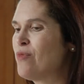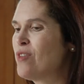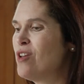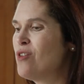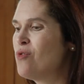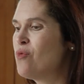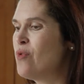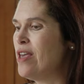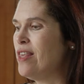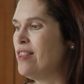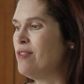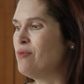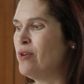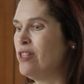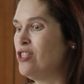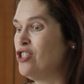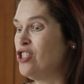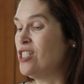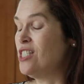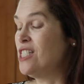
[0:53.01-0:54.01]

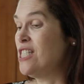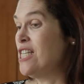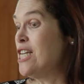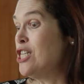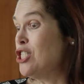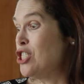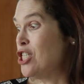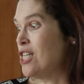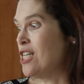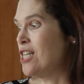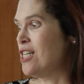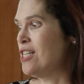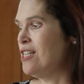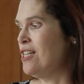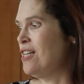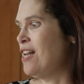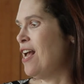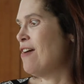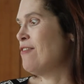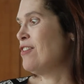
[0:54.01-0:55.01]
with just teaching
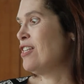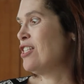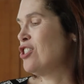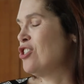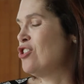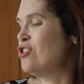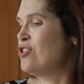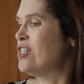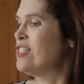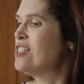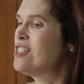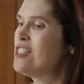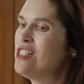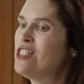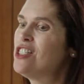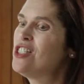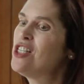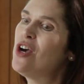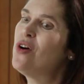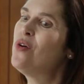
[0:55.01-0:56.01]
and having students. And
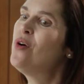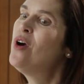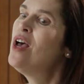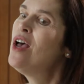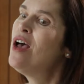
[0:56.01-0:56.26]
so